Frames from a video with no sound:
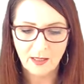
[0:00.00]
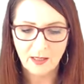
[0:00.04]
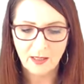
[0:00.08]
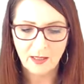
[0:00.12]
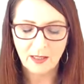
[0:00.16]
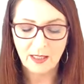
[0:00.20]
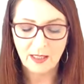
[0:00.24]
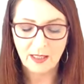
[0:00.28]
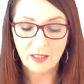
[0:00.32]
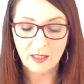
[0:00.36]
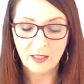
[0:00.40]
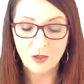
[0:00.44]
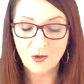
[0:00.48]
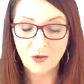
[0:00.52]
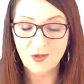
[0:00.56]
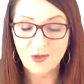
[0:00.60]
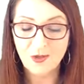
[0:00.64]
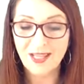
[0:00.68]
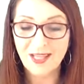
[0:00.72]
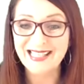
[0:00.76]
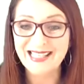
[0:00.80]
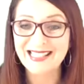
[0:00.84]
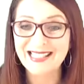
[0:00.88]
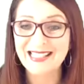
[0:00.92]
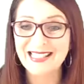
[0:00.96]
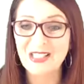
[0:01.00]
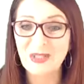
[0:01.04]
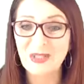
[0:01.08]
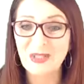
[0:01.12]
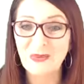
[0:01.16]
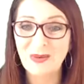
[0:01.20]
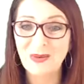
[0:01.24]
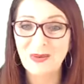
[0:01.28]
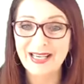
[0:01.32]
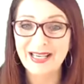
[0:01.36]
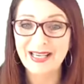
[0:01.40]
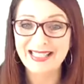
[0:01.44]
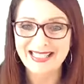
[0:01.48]
In
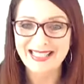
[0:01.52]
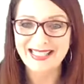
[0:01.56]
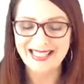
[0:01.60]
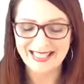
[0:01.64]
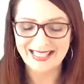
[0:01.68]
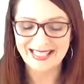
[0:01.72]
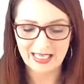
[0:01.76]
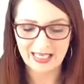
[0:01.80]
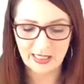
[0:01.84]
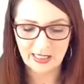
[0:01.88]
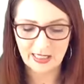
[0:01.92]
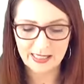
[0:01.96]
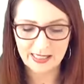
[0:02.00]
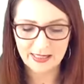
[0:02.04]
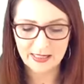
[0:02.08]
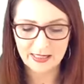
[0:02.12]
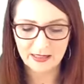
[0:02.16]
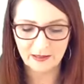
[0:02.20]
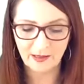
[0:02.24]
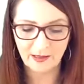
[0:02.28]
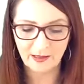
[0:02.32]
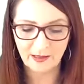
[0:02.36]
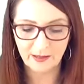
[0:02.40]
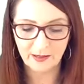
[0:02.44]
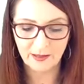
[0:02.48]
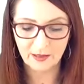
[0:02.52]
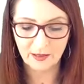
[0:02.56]
2020, that escalated